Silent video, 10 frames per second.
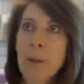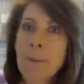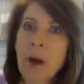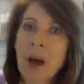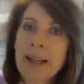
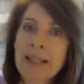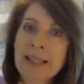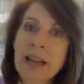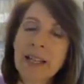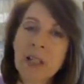my
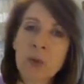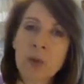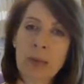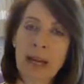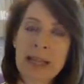dining
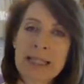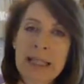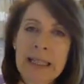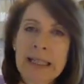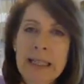room has
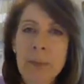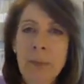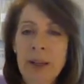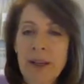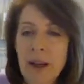a little
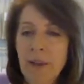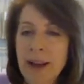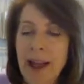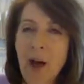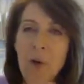bit of
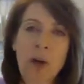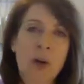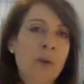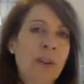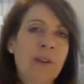an
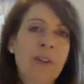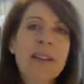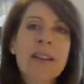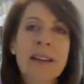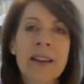alcovey
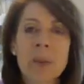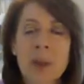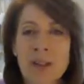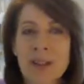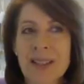feeling, and I
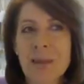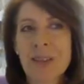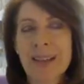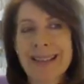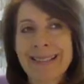want to do
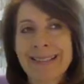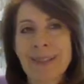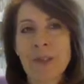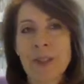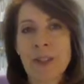something a
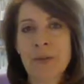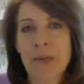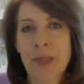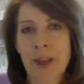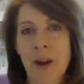little
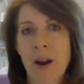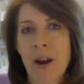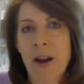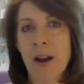different there,